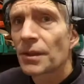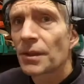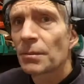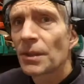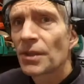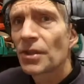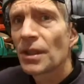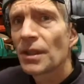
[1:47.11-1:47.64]
to
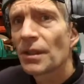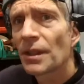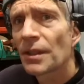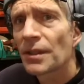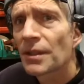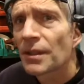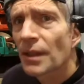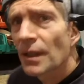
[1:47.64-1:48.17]
machine
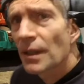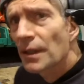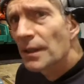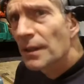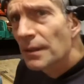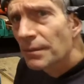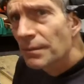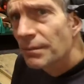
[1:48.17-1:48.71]
this
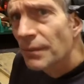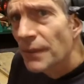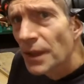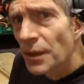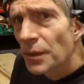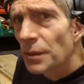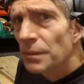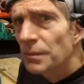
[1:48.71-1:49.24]
uh,
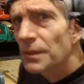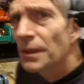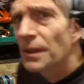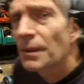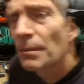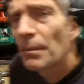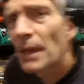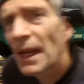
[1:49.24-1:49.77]
new
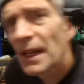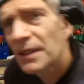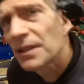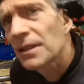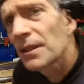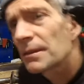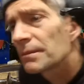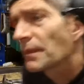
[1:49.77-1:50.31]

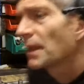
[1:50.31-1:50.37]
axle.